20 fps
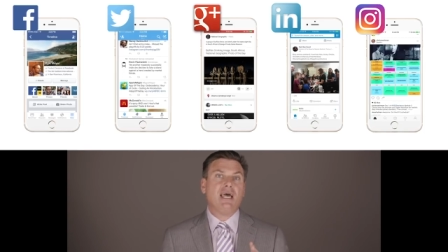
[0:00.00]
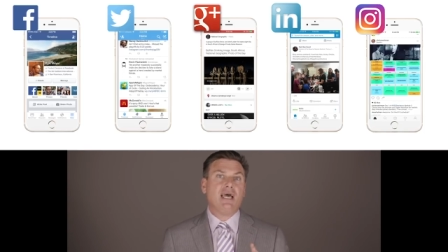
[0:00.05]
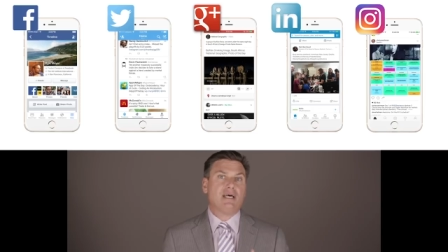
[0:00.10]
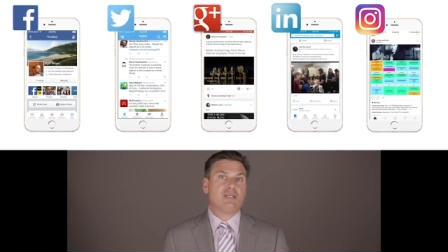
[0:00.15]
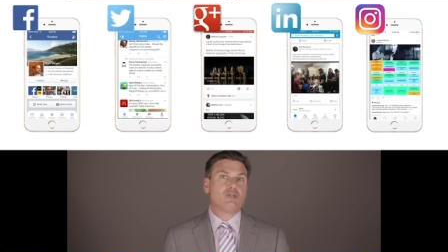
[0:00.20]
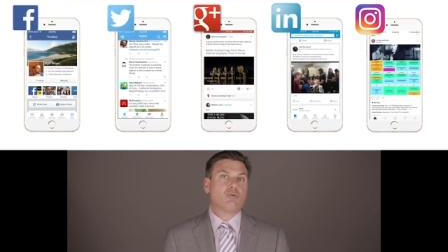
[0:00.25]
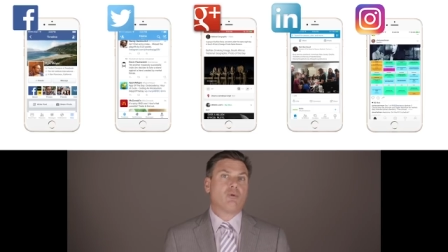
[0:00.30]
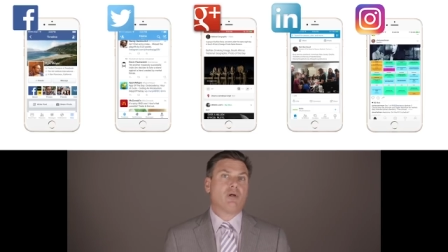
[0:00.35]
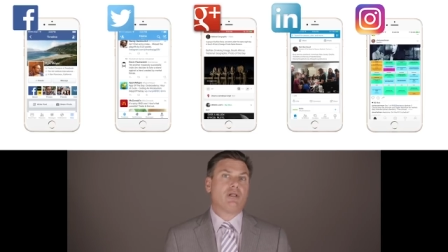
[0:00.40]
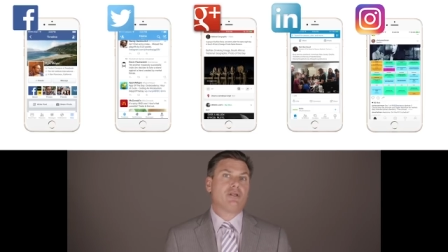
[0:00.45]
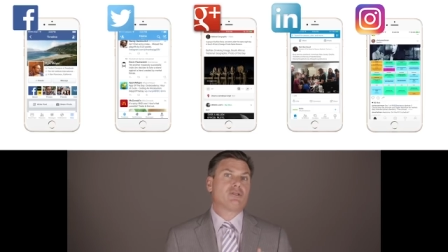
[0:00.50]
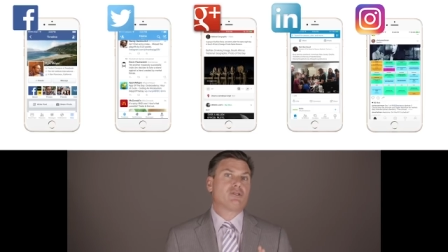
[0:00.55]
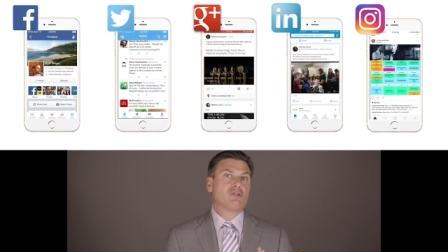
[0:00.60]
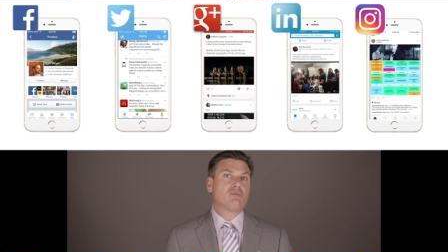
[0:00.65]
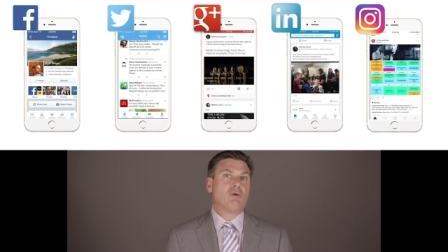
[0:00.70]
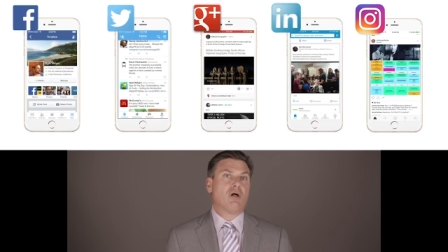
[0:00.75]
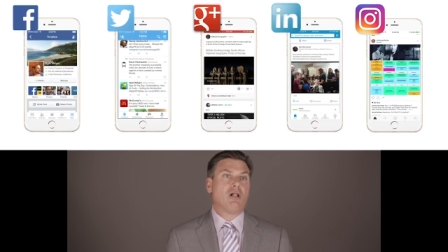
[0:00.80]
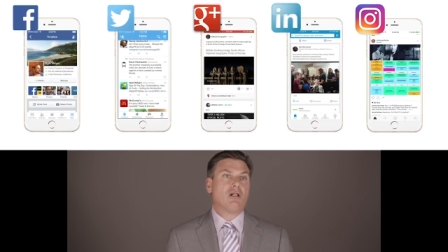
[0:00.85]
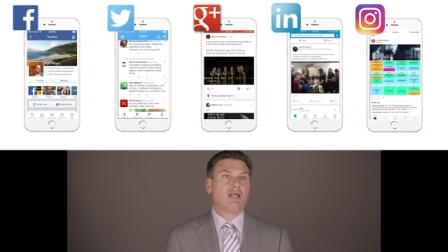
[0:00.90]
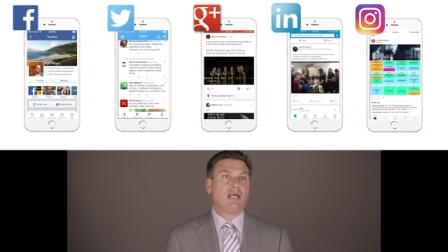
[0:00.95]
as well as
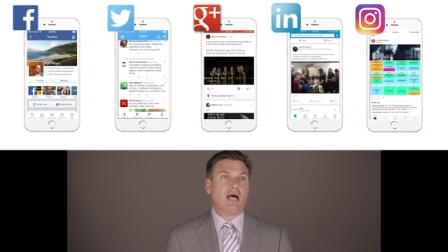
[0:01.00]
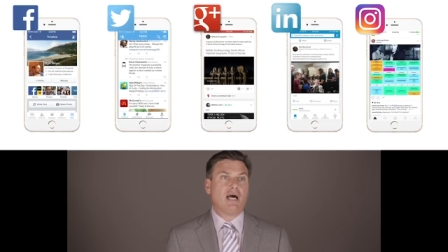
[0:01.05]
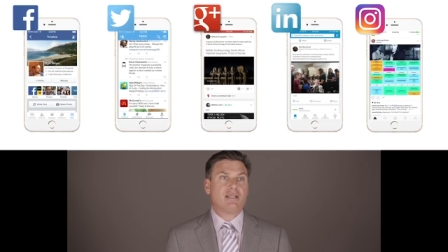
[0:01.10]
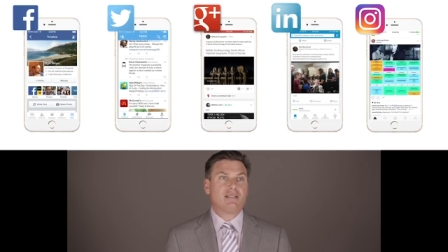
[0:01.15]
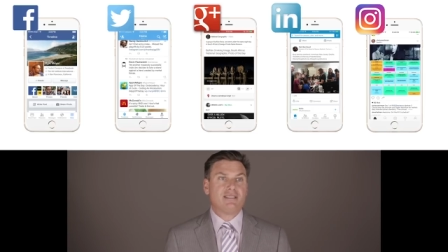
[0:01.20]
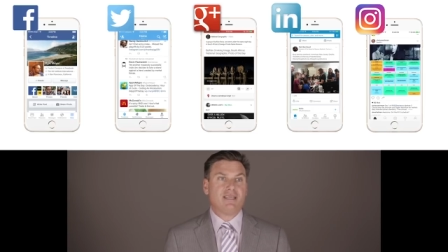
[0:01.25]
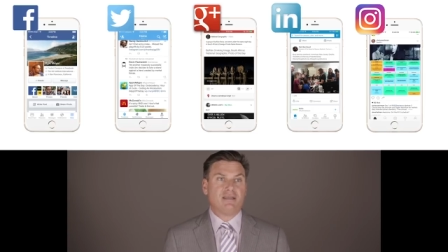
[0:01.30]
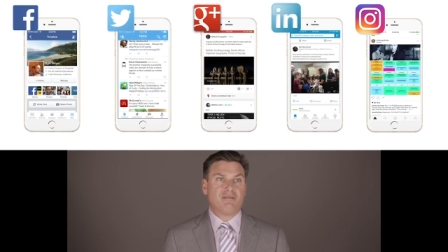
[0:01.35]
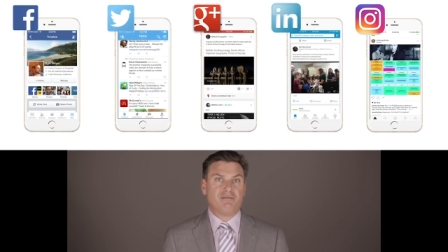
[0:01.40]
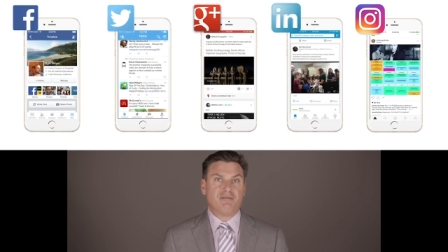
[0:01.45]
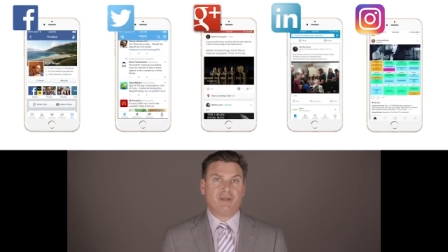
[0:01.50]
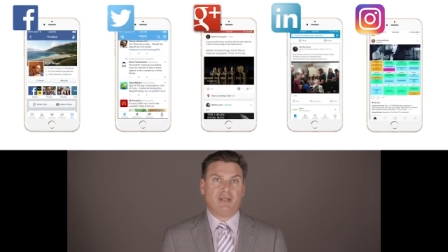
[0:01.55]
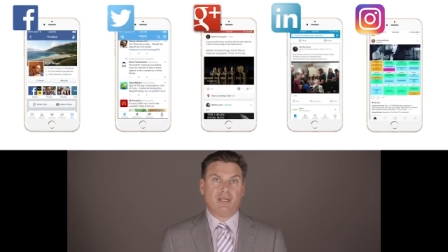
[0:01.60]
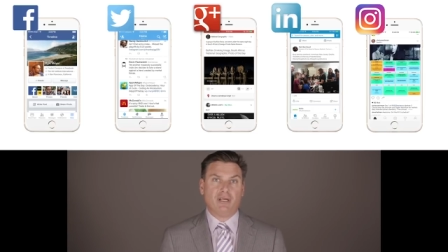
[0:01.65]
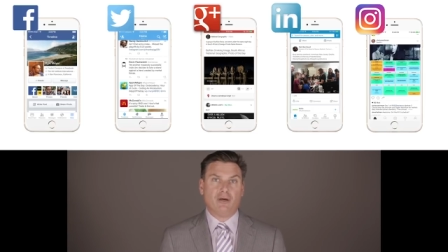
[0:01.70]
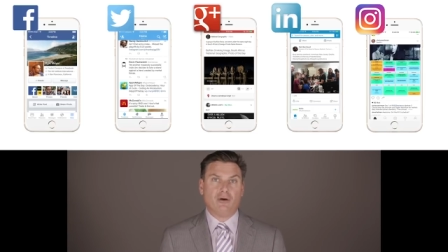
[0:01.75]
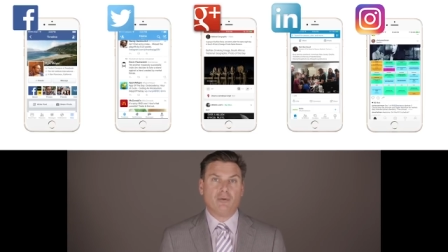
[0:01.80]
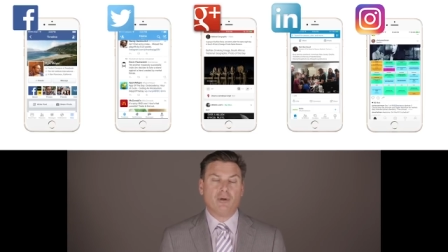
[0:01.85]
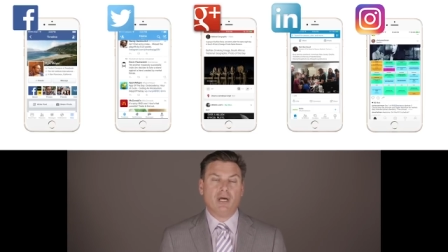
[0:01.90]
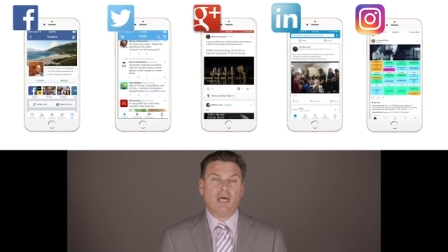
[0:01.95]
small content
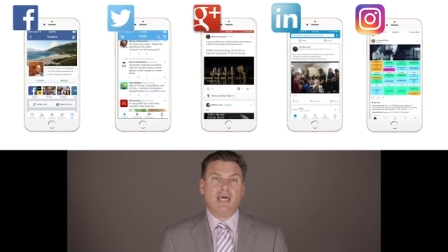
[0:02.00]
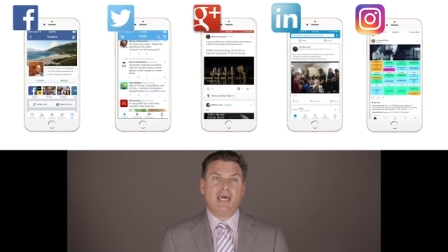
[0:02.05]
video.